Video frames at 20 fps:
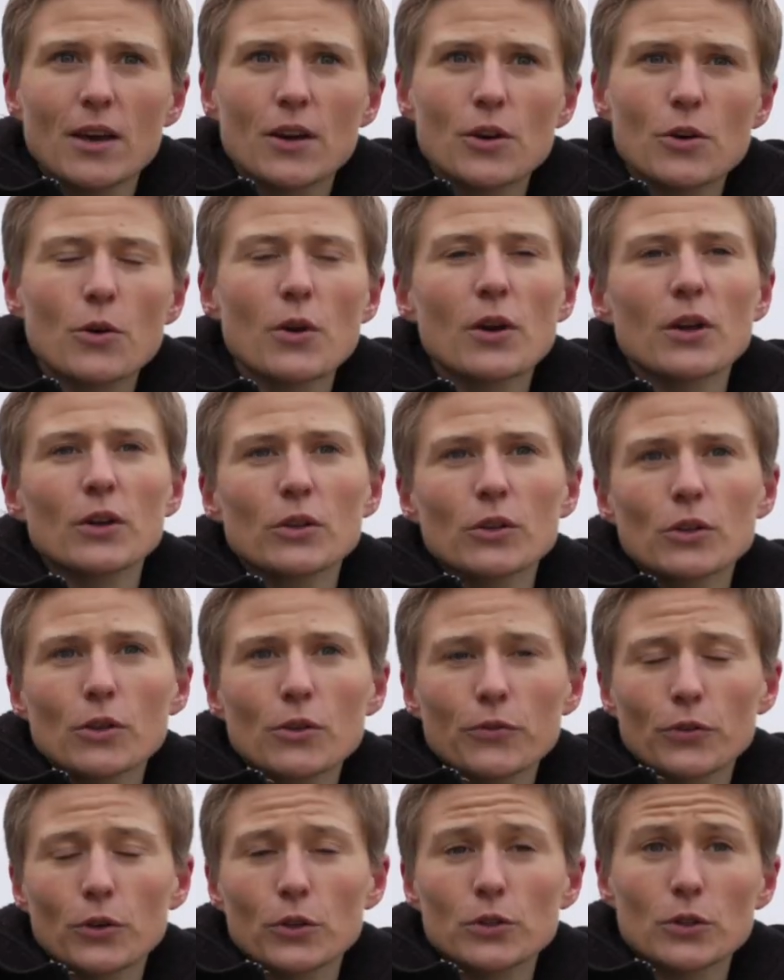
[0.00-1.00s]
Going a
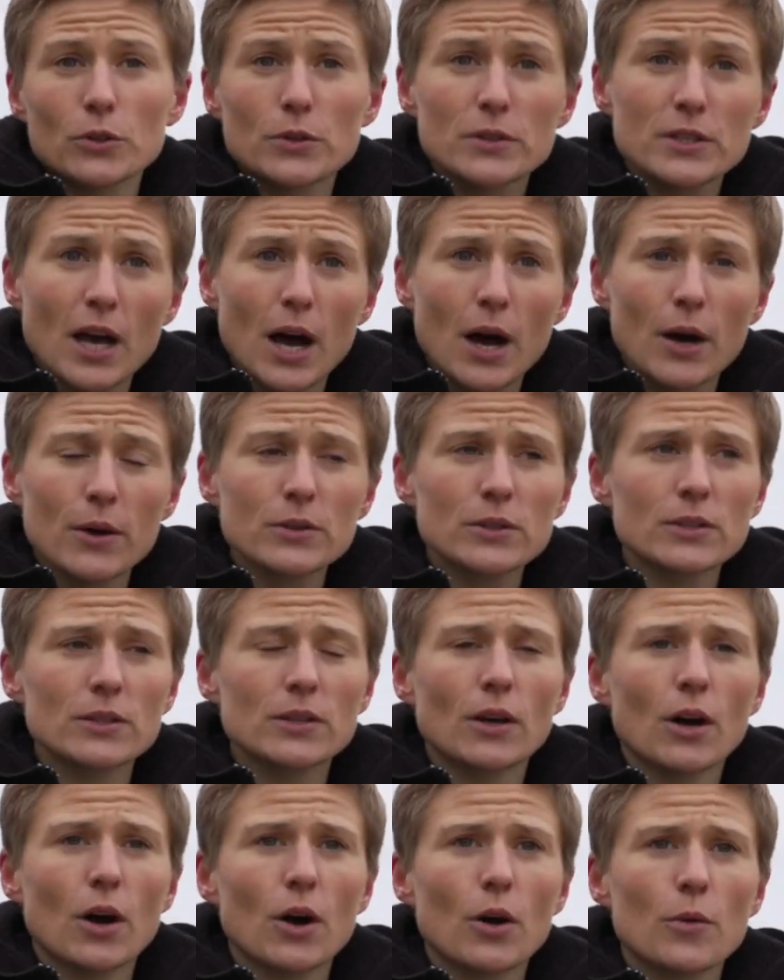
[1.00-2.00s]
little further
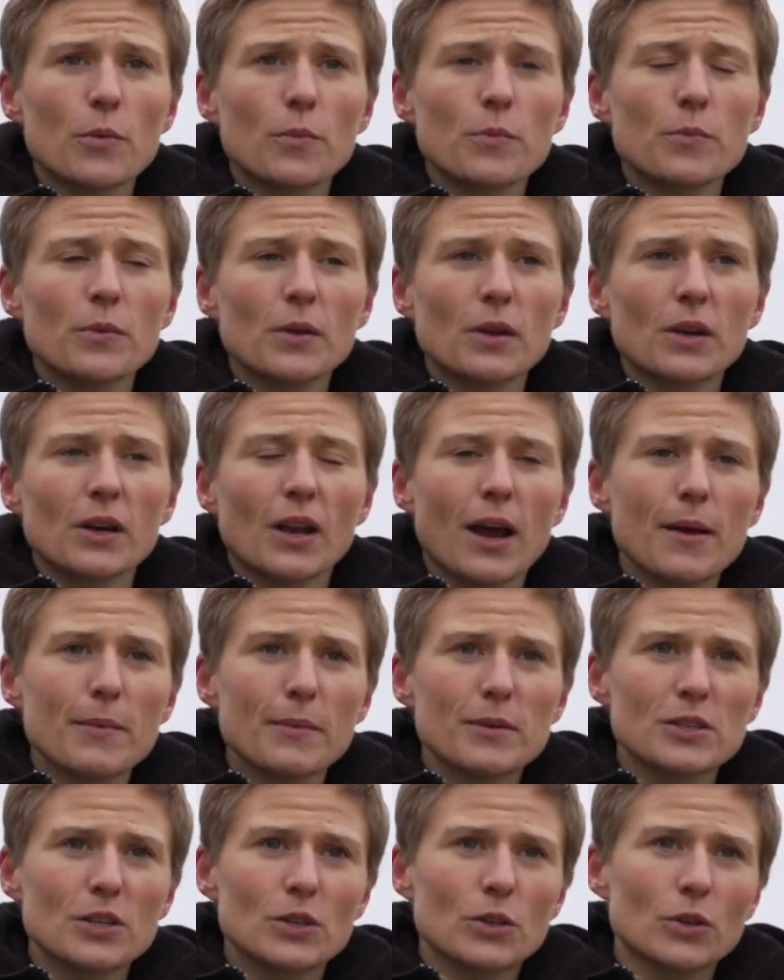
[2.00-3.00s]
south,
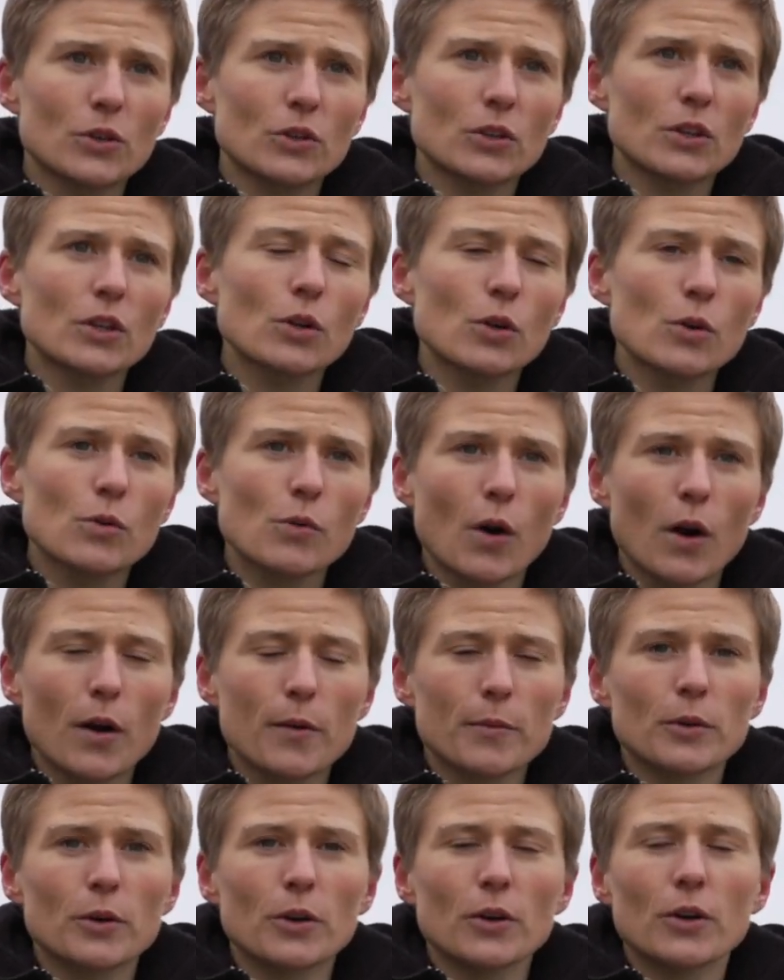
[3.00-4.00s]
climates that are a little
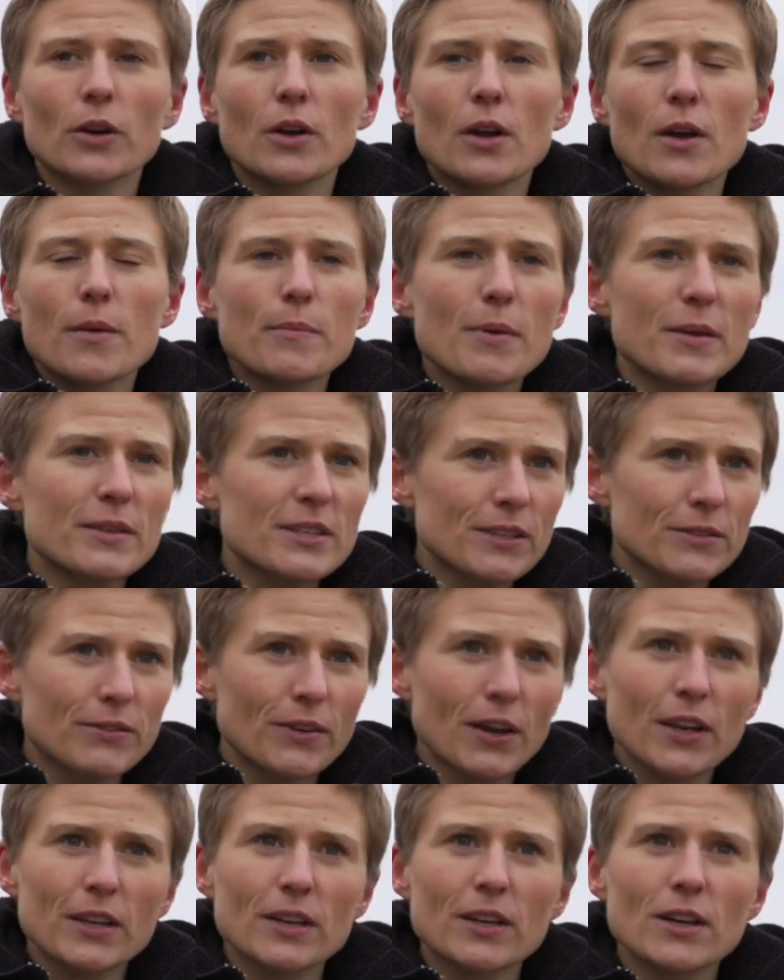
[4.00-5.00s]
warmer,
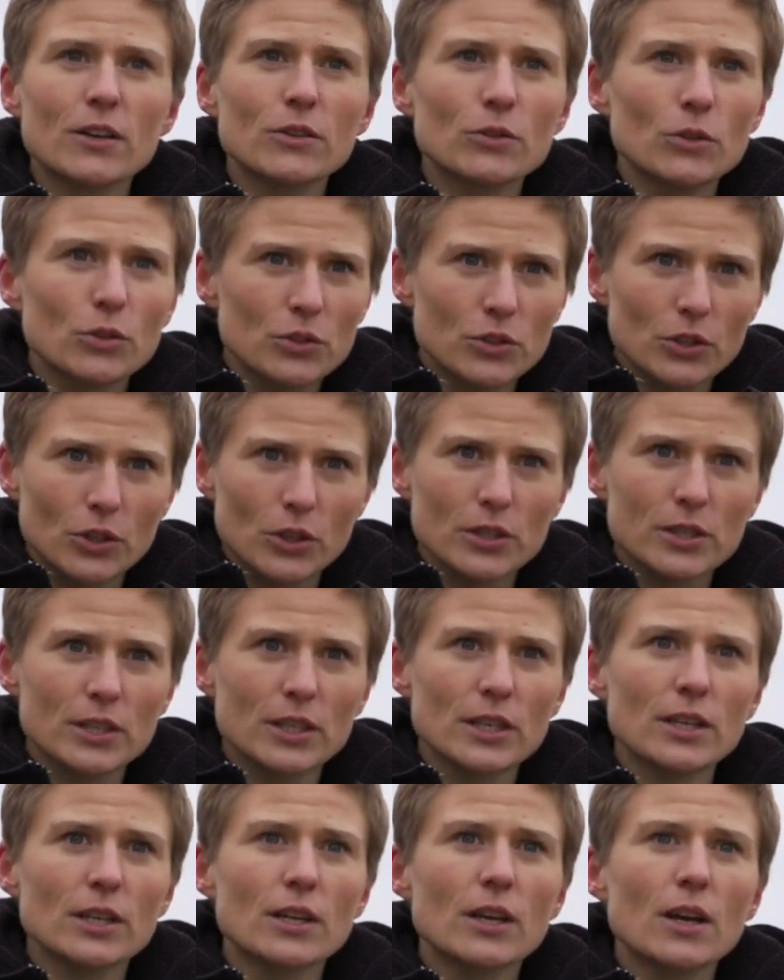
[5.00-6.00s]
Pennsylvania, New
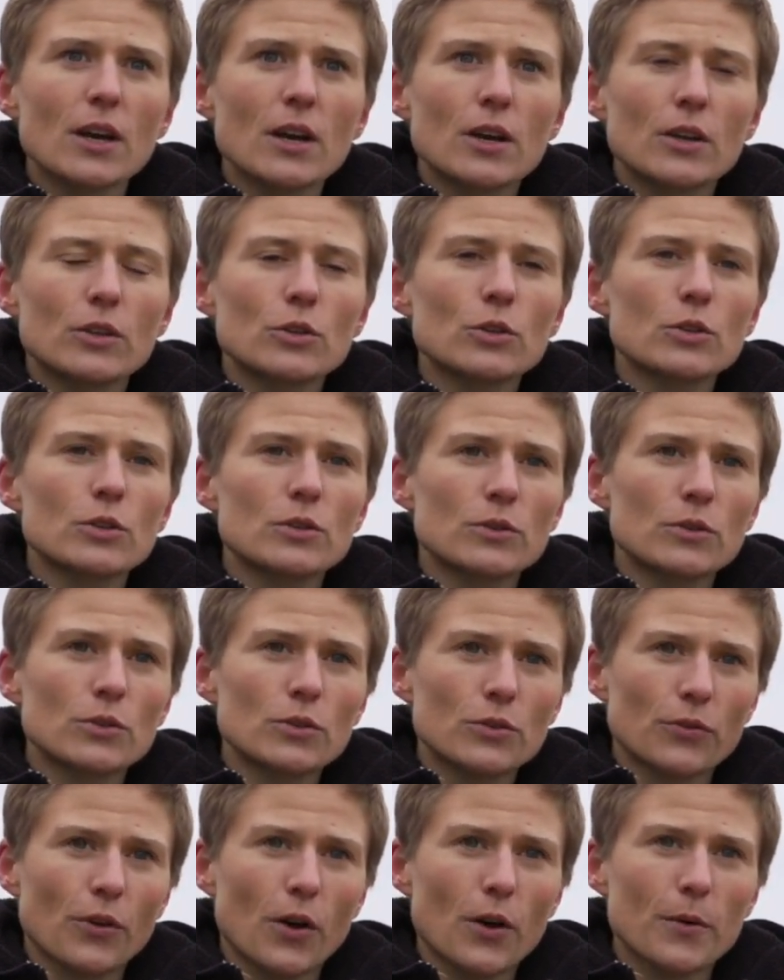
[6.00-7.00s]
Jersey,
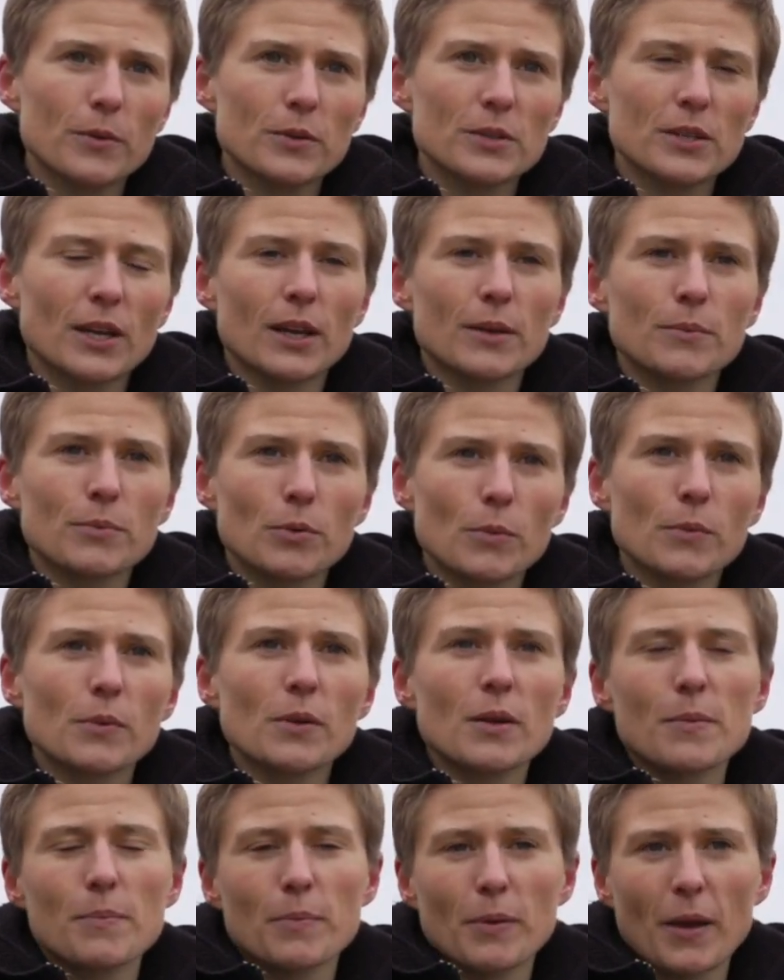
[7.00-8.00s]
those farmers can
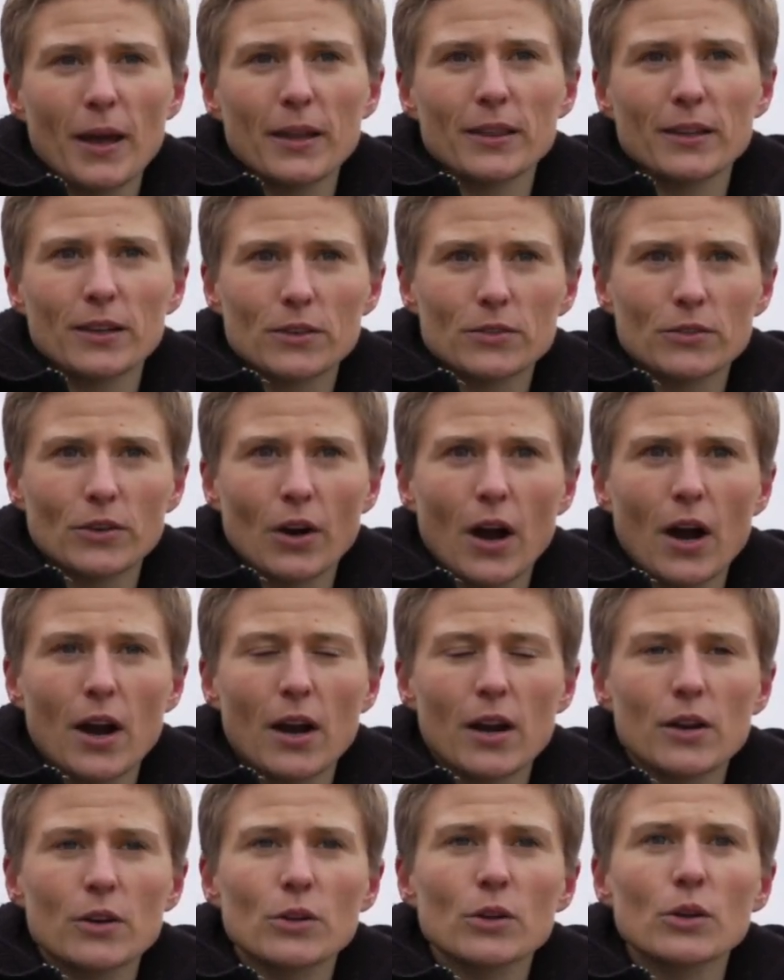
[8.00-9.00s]
probably plant their
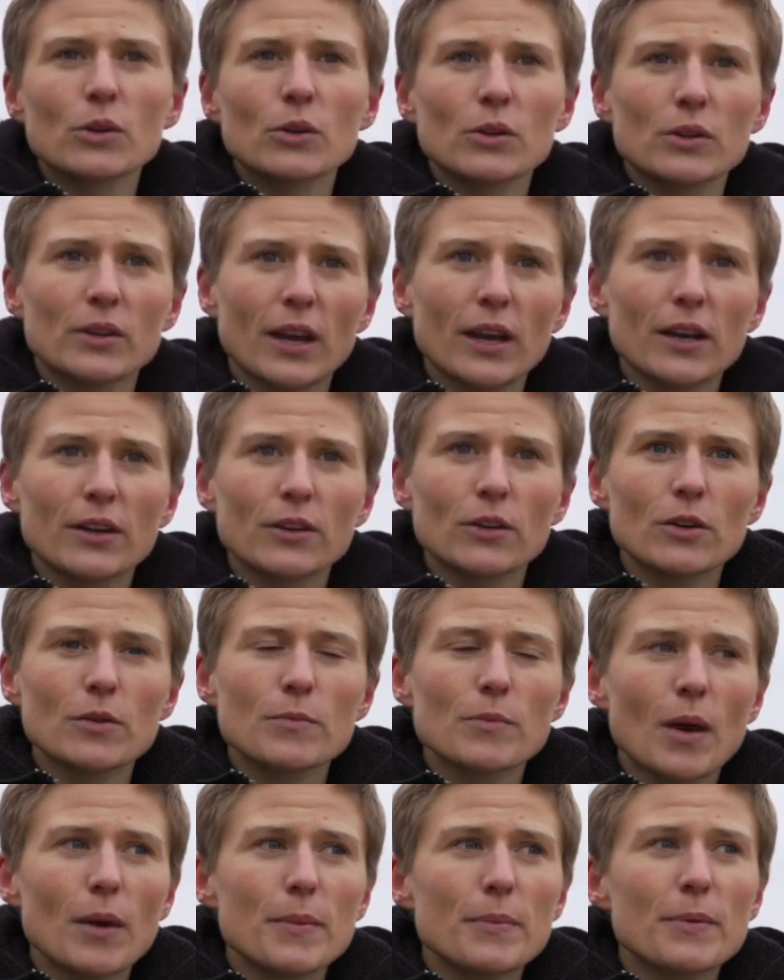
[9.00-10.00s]
rye a little later,
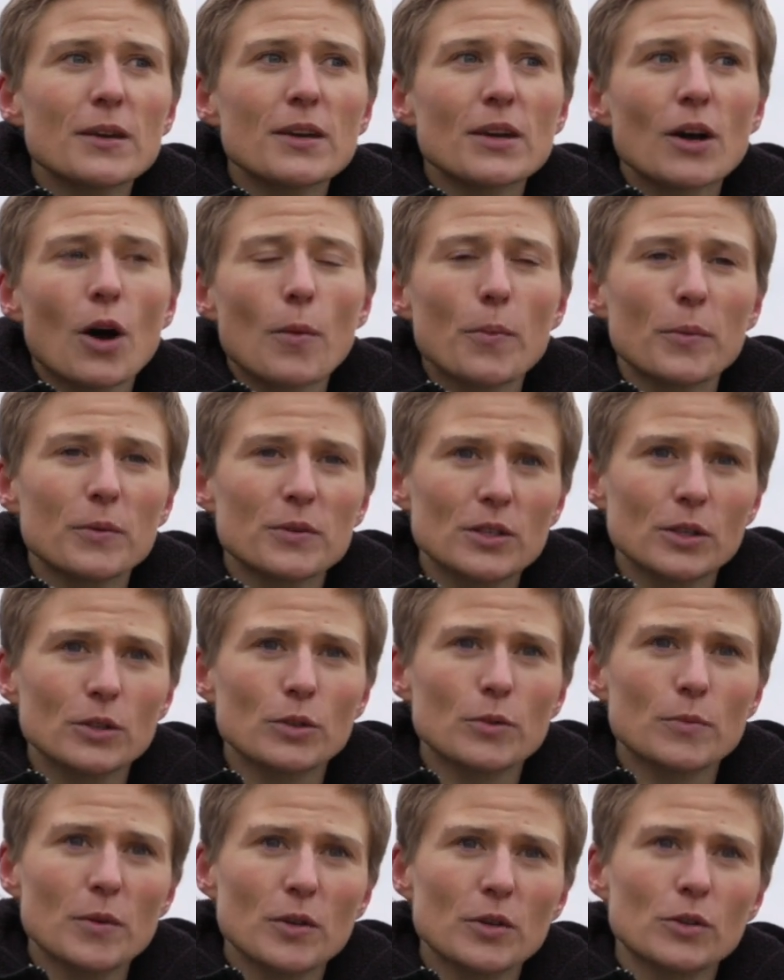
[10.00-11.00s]
maybe up until
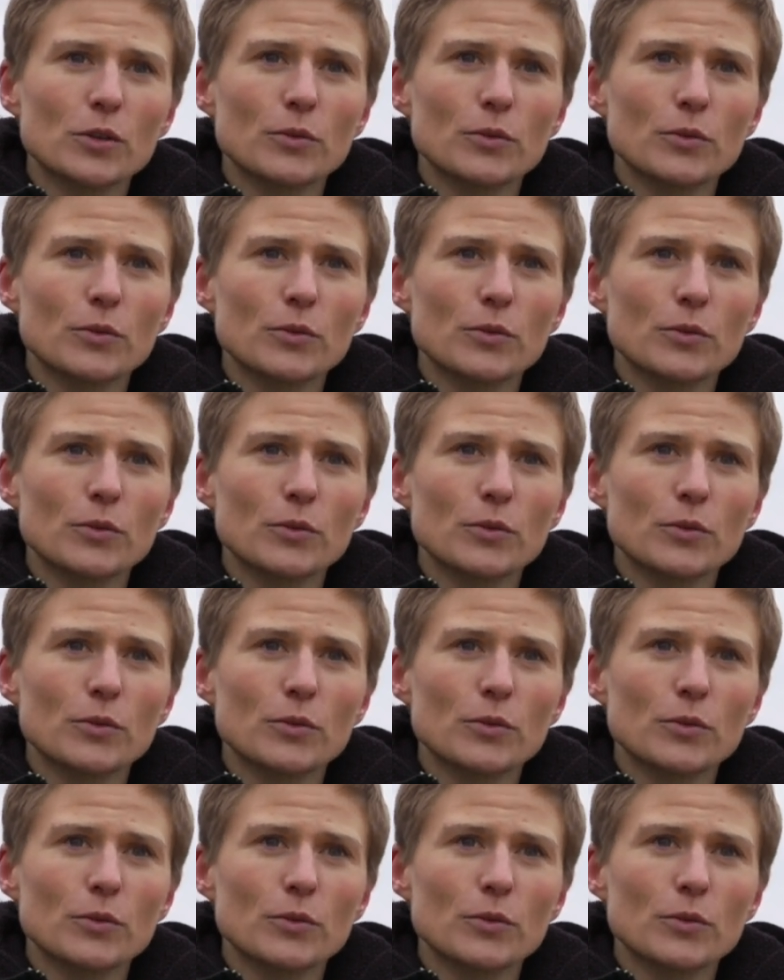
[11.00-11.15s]
the middle